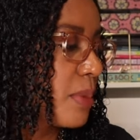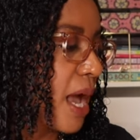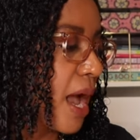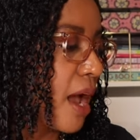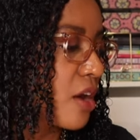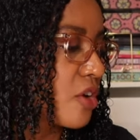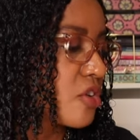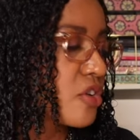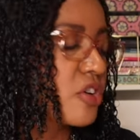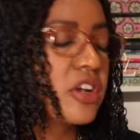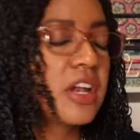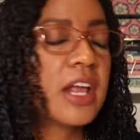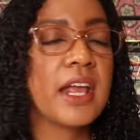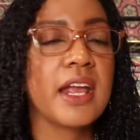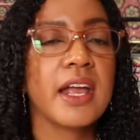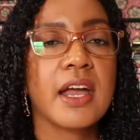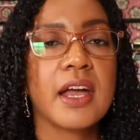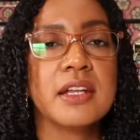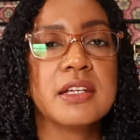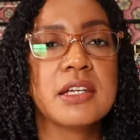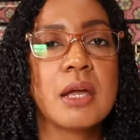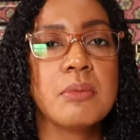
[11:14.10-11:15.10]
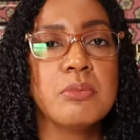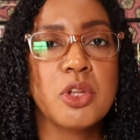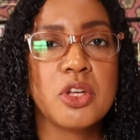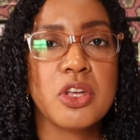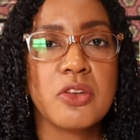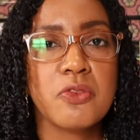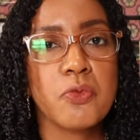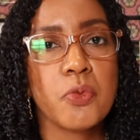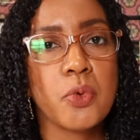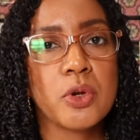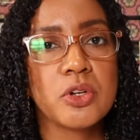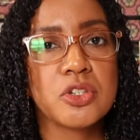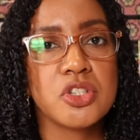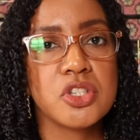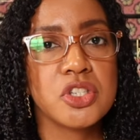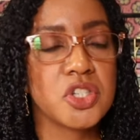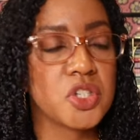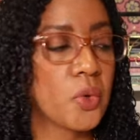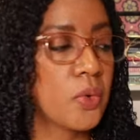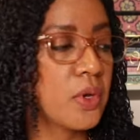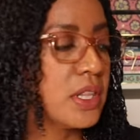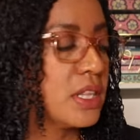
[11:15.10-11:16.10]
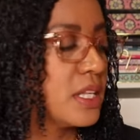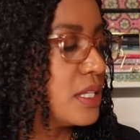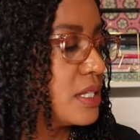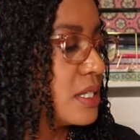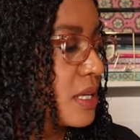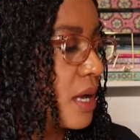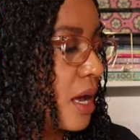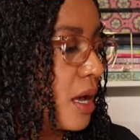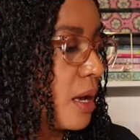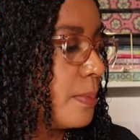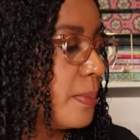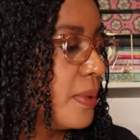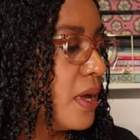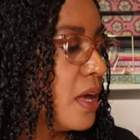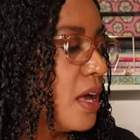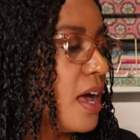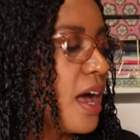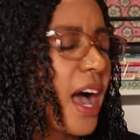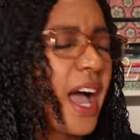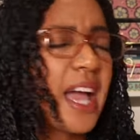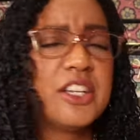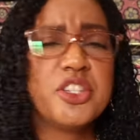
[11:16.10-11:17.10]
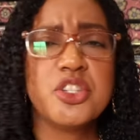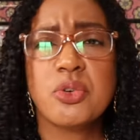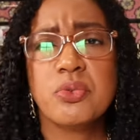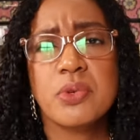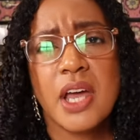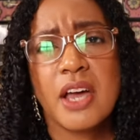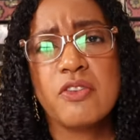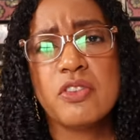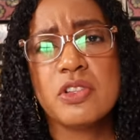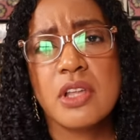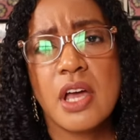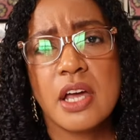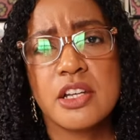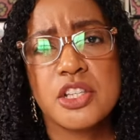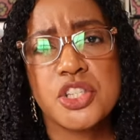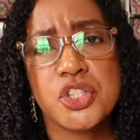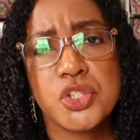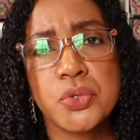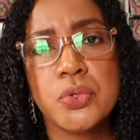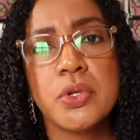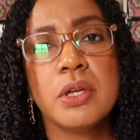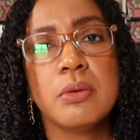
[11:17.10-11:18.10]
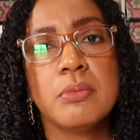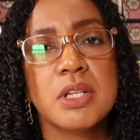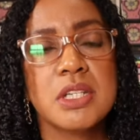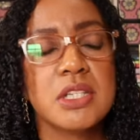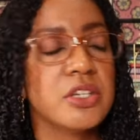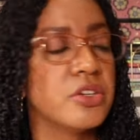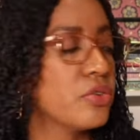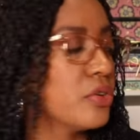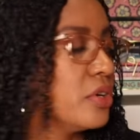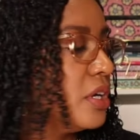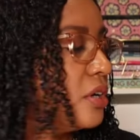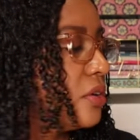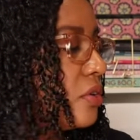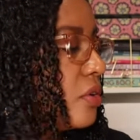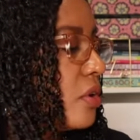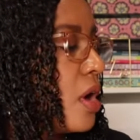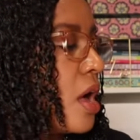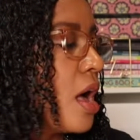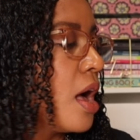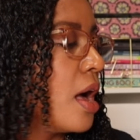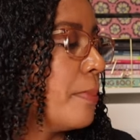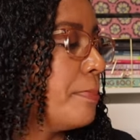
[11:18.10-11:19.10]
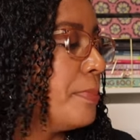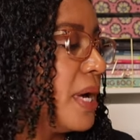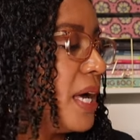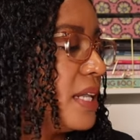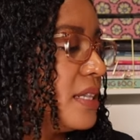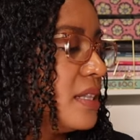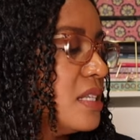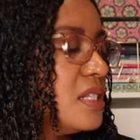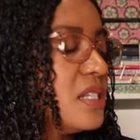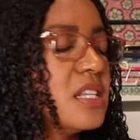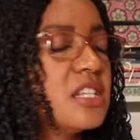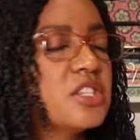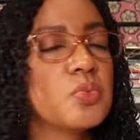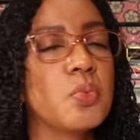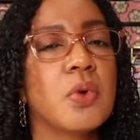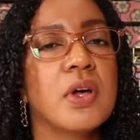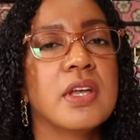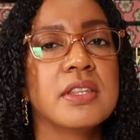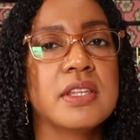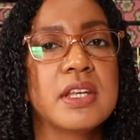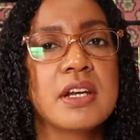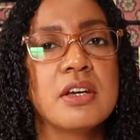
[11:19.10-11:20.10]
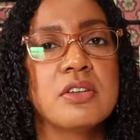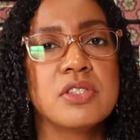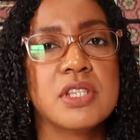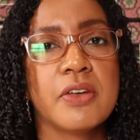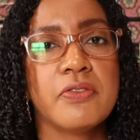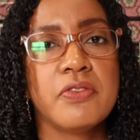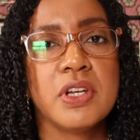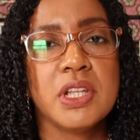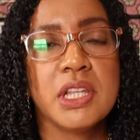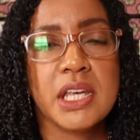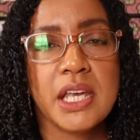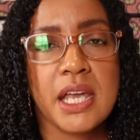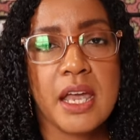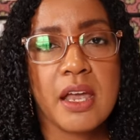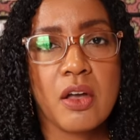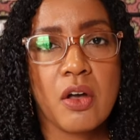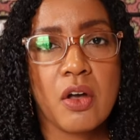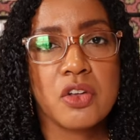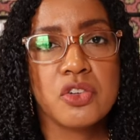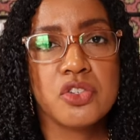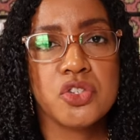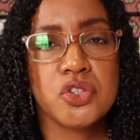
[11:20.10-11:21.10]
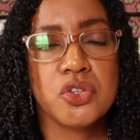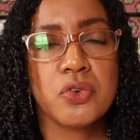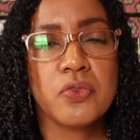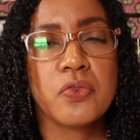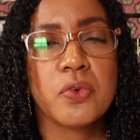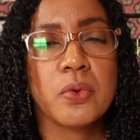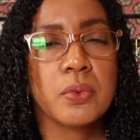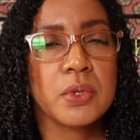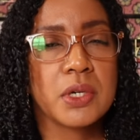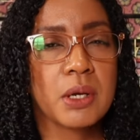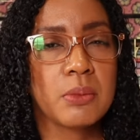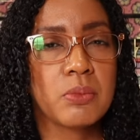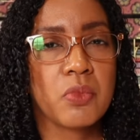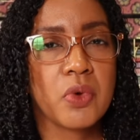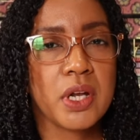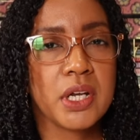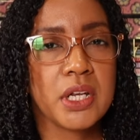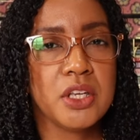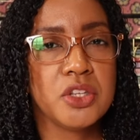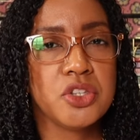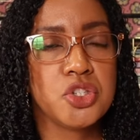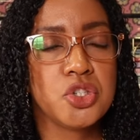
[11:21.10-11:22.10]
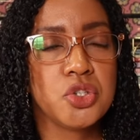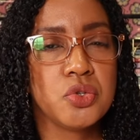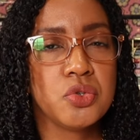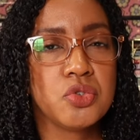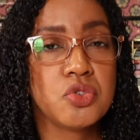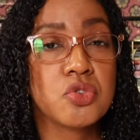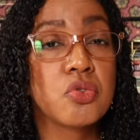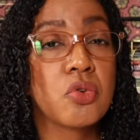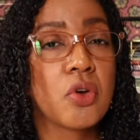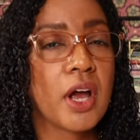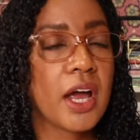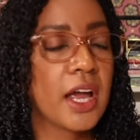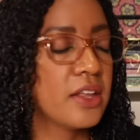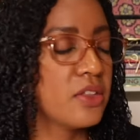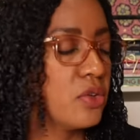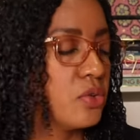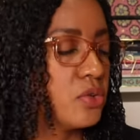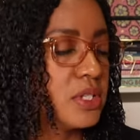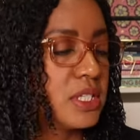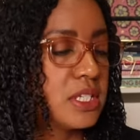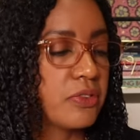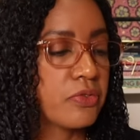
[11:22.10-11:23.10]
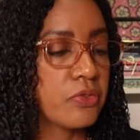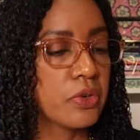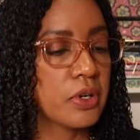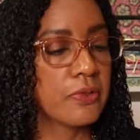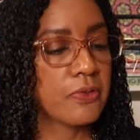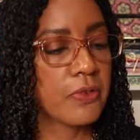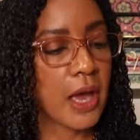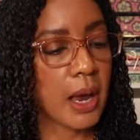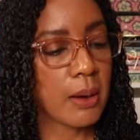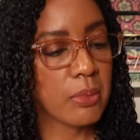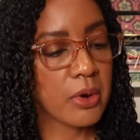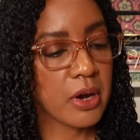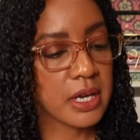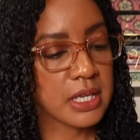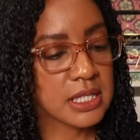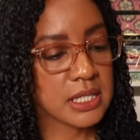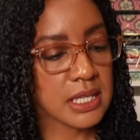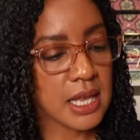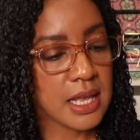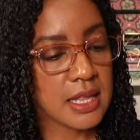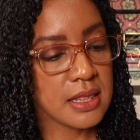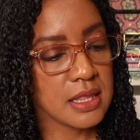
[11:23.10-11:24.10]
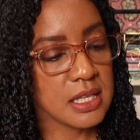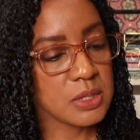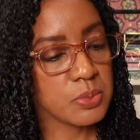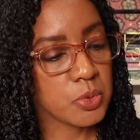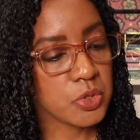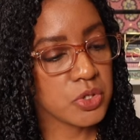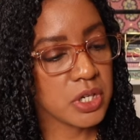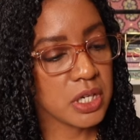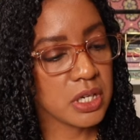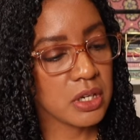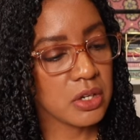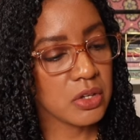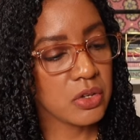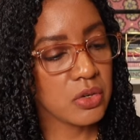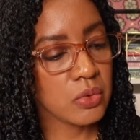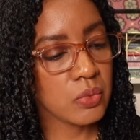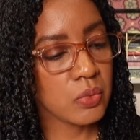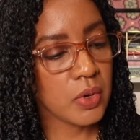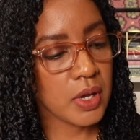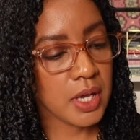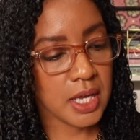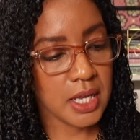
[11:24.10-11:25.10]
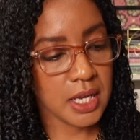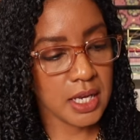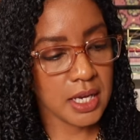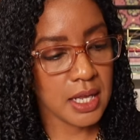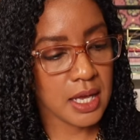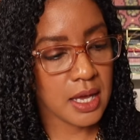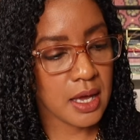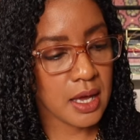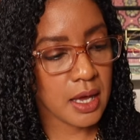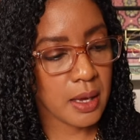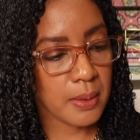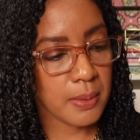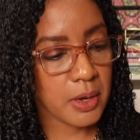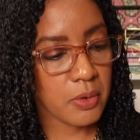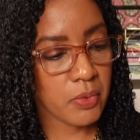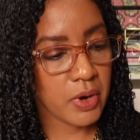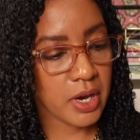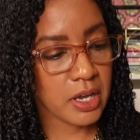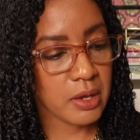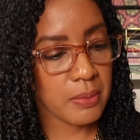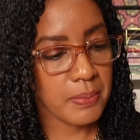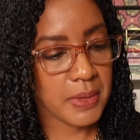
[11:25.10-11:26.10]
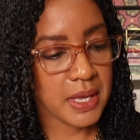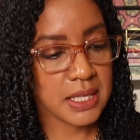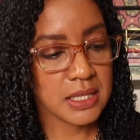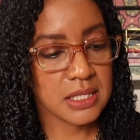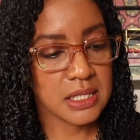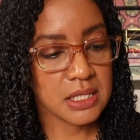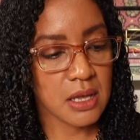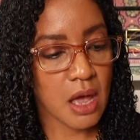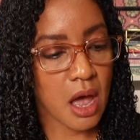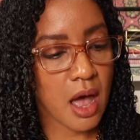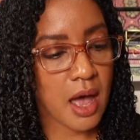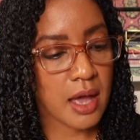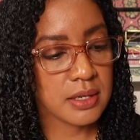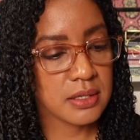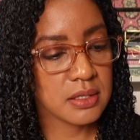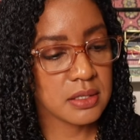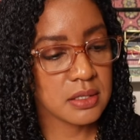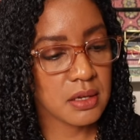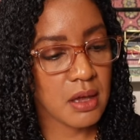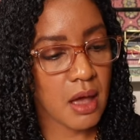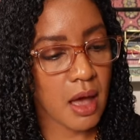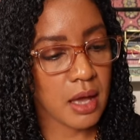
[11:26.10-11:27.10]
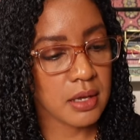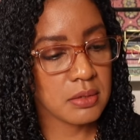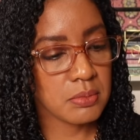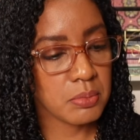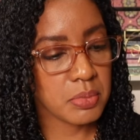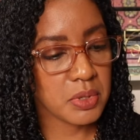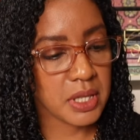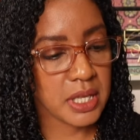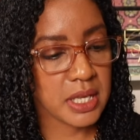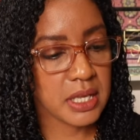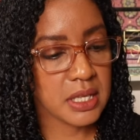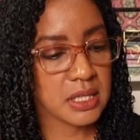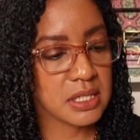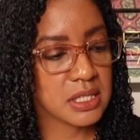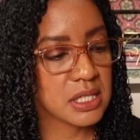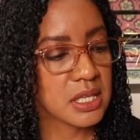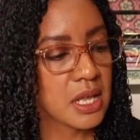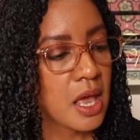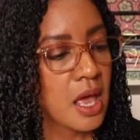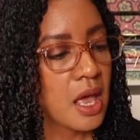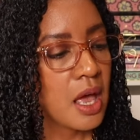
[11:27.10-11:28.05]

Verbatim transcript: pattern, and I'm looking forward to sewing this up. I don't have a lot of suiting material, but this is one that I'll definitely hang on to for when I'm ready to try those different fabrics. In this particular one, um, it recommends cotton, cotton blends,